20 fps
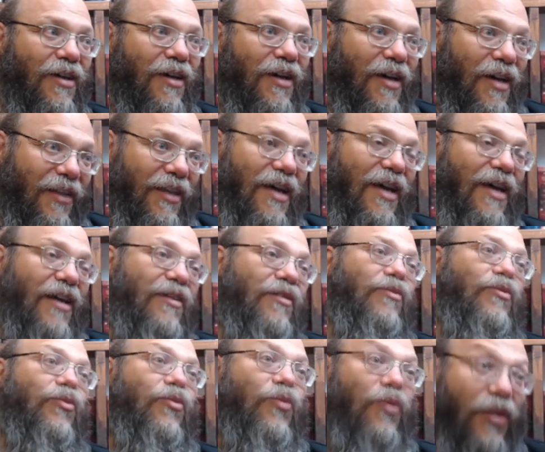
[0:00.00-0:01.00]
and then
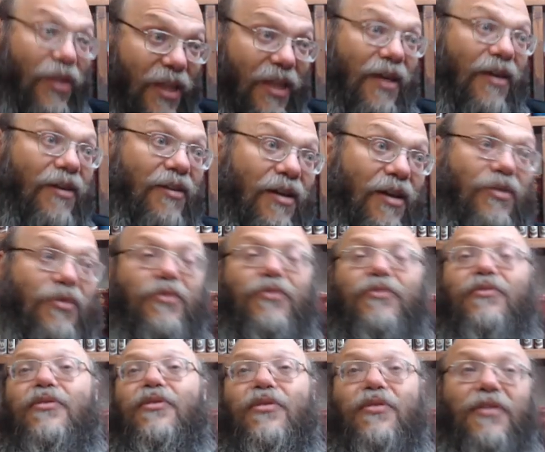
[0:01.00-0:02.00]
we think that,
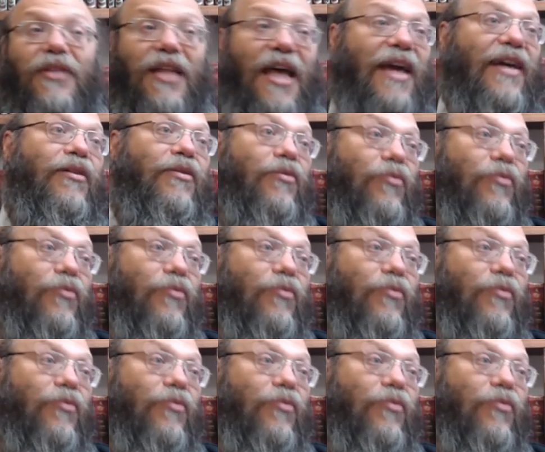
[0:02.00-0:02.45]
like,